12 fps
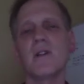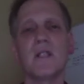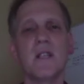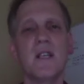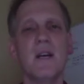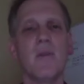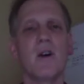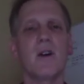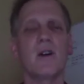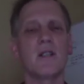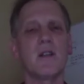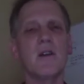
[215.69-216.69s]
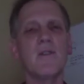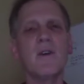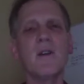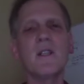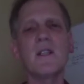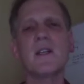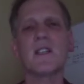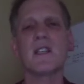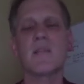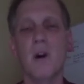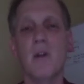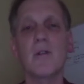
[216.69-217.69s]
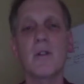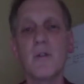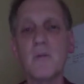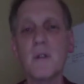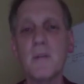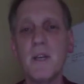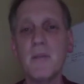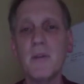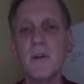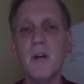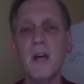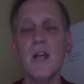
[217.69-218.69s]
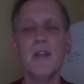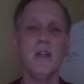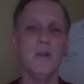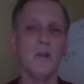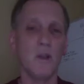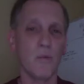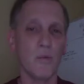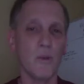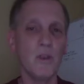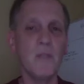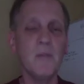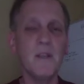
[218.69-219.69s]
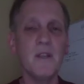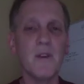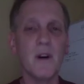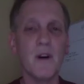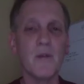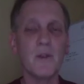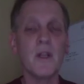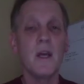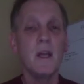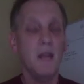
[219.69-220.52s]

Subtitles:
internet marketers start focusing on smaller groups of people that you can really be involved with,